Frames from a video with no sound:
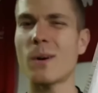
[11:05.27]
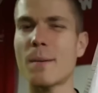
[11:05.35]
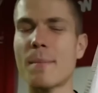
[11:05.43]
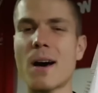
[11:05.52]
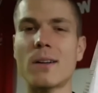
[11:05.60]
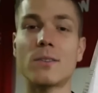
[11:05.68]
What
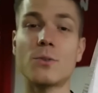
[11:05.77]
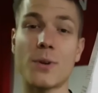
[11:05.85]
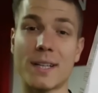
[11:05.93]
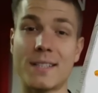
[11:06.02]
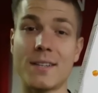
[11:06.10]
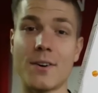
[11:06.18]
about
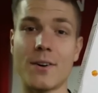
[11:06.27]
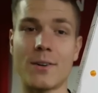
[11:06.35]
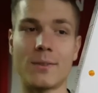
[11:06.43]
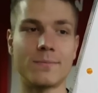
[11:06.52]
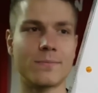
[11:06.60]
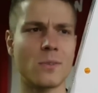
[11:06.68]
Trick
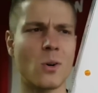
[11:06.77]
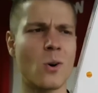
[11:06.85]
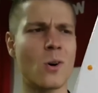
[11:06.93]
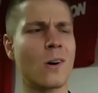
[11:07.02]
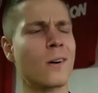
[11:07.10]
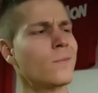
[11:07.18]
Cereal?
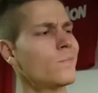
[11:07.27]
Or